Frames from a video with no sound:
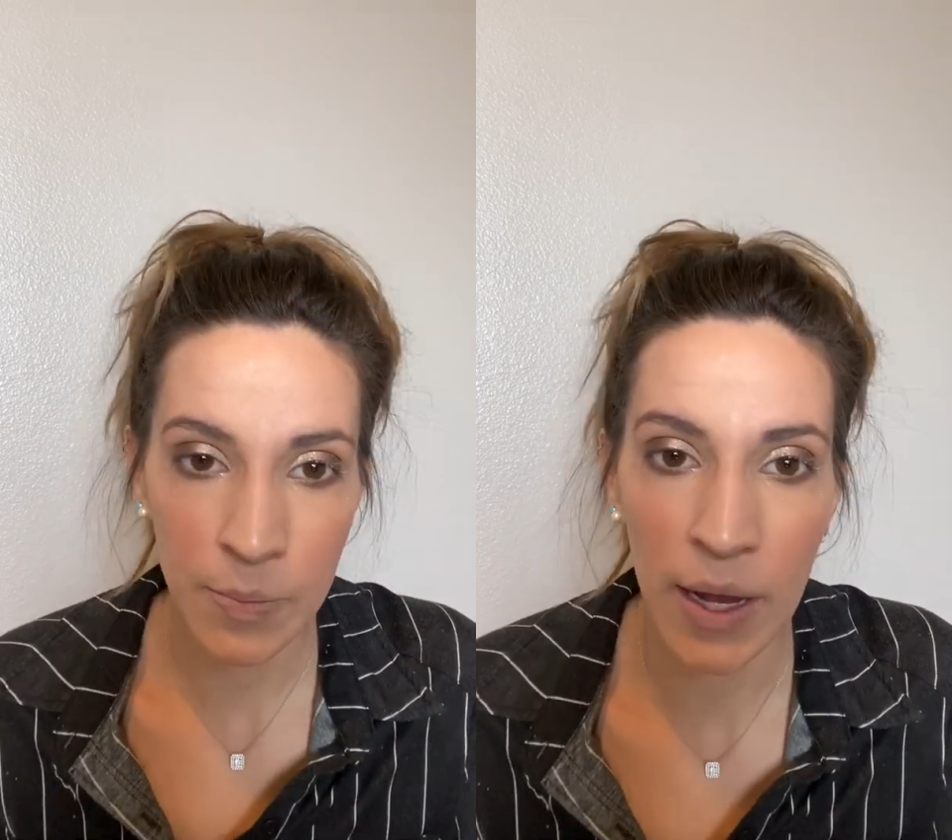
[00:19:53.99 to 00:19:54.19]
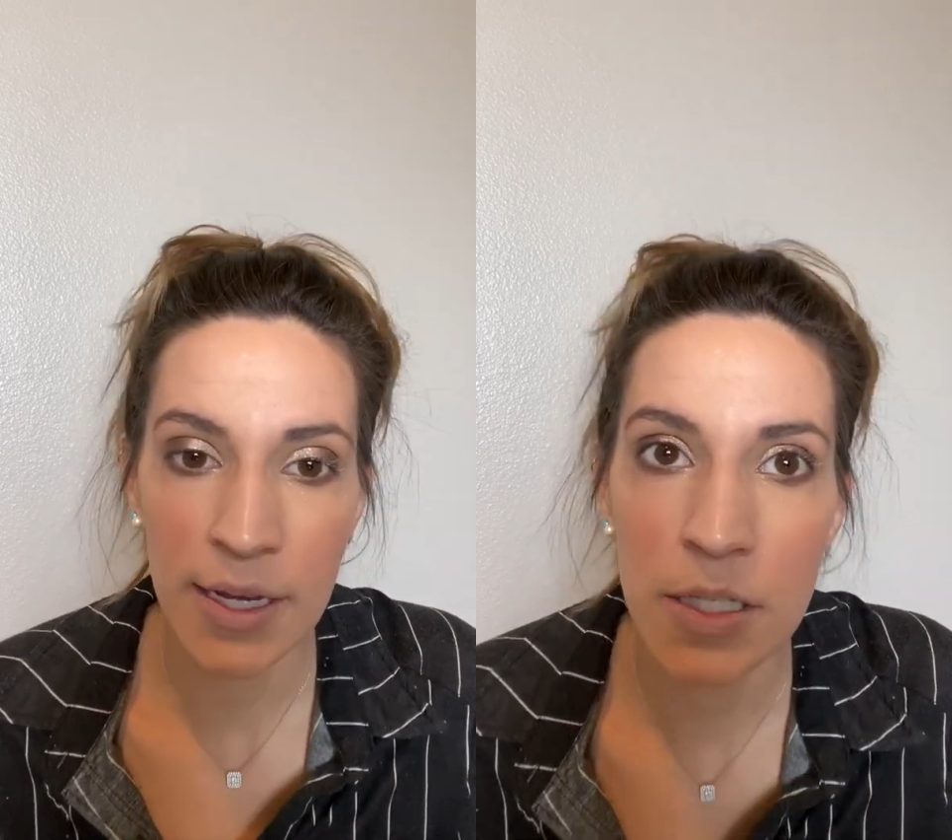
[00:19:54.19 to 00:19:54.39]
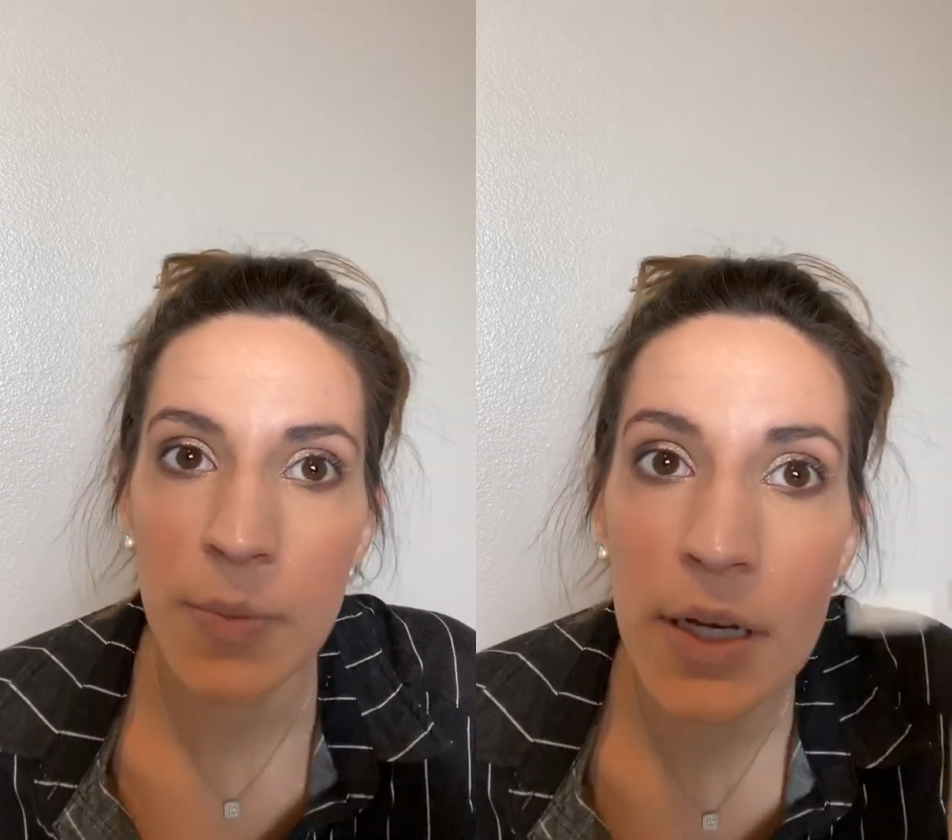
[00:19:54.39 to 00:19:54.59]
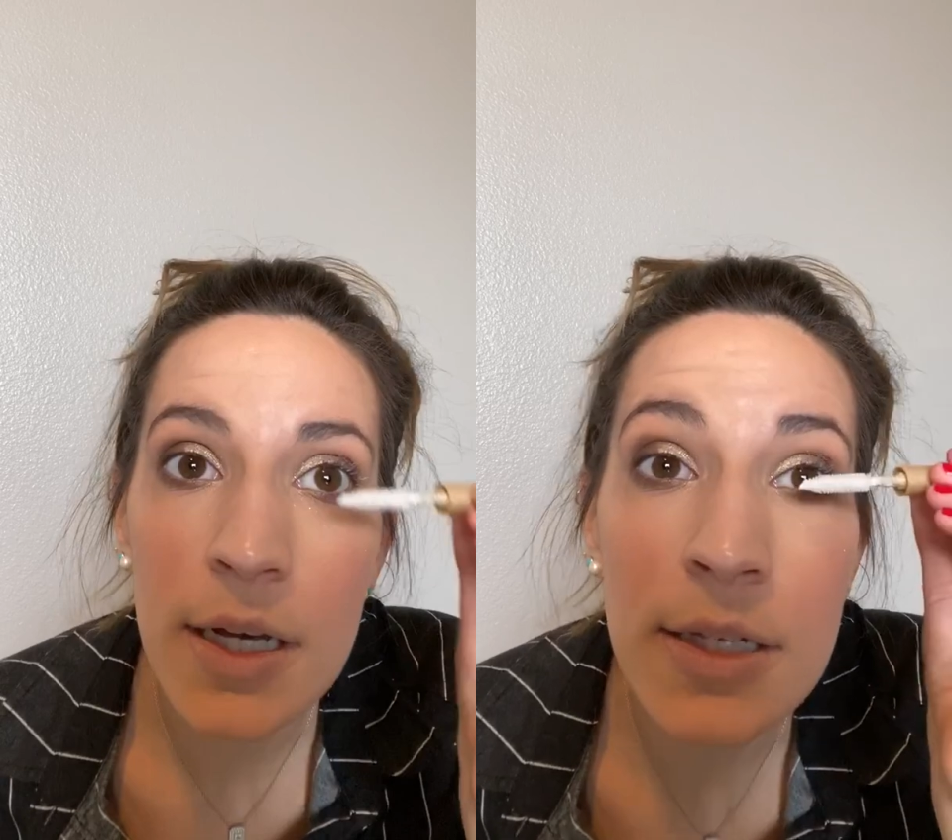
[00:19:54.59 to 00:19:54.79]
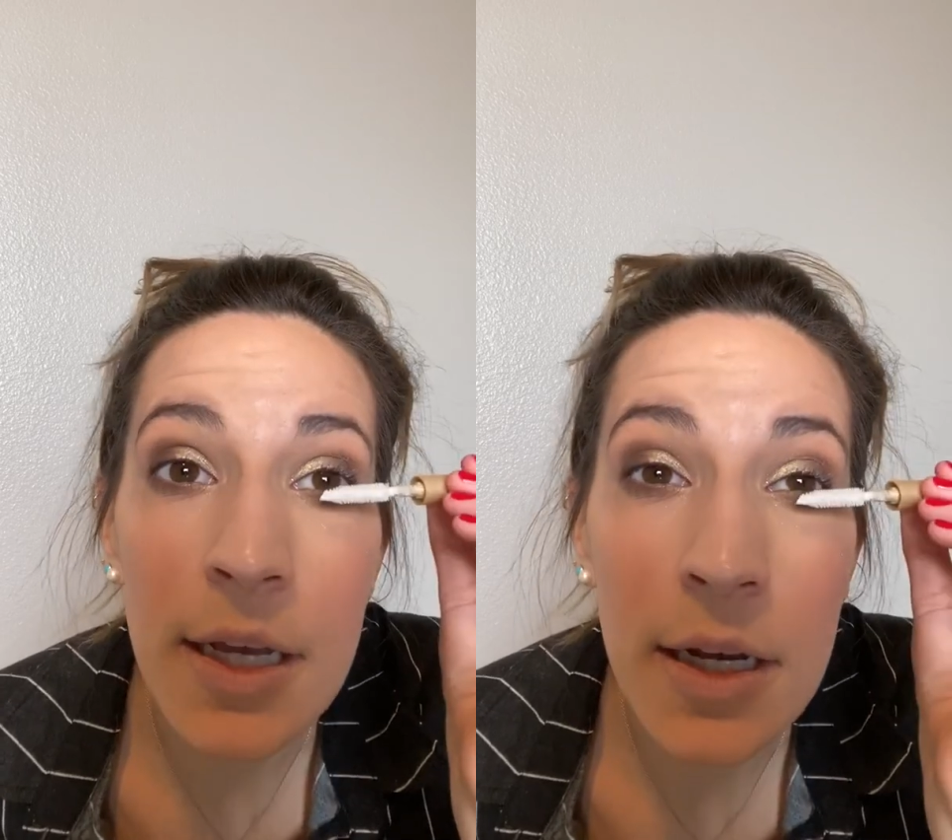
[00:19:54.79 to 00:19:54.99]
base
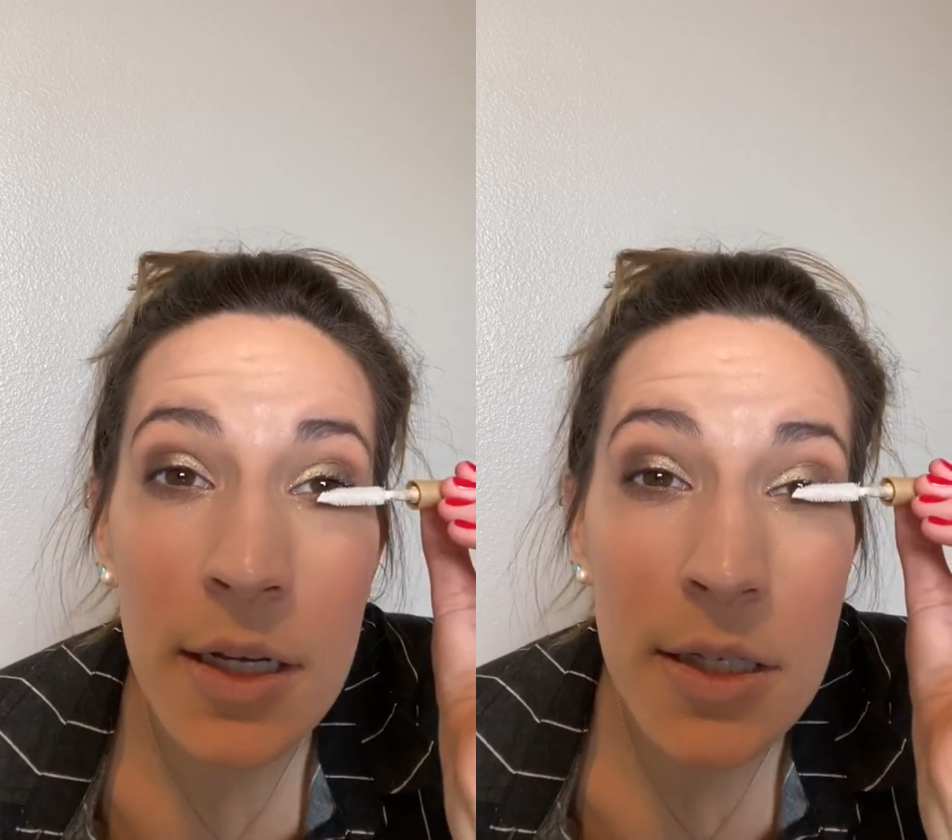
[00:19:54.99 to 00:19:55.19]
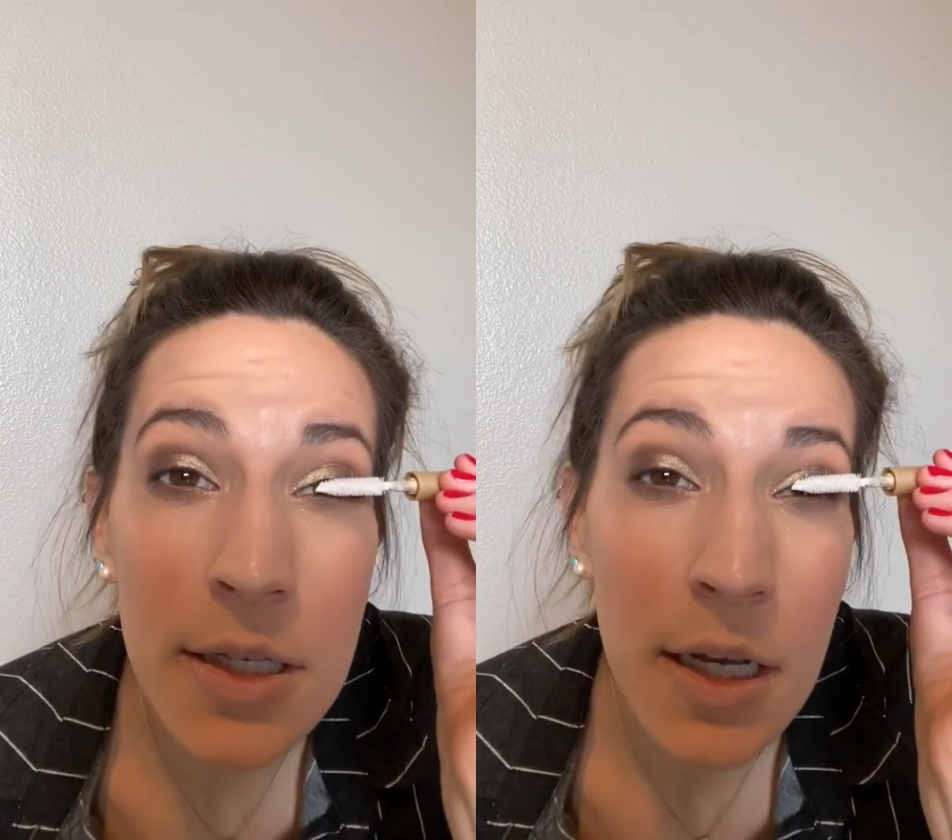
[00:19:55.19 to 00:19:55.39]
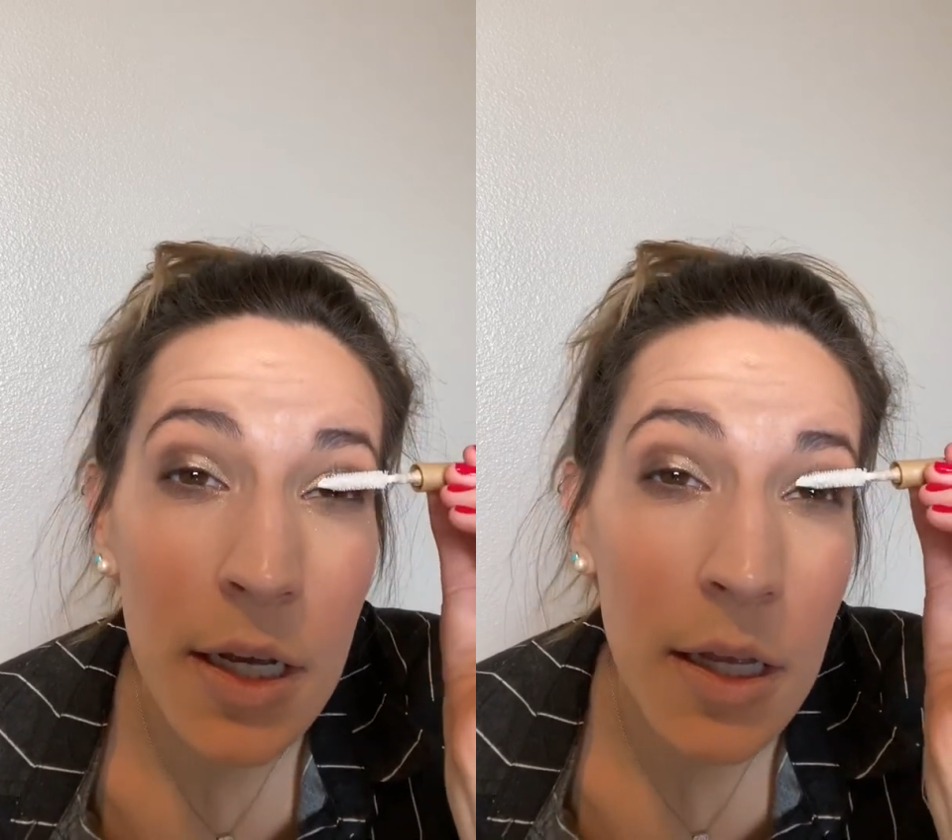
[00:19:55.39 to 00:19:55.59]
because it is